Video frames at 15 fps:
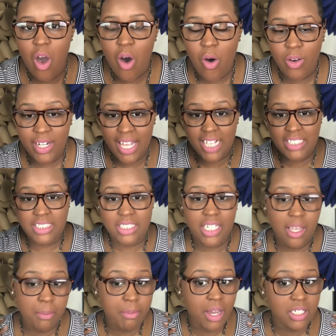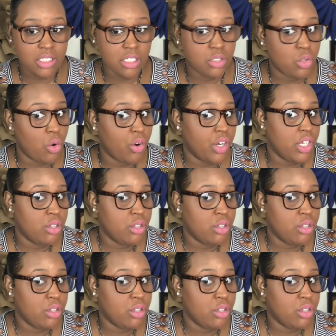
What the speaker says: on a slick bun tutorial.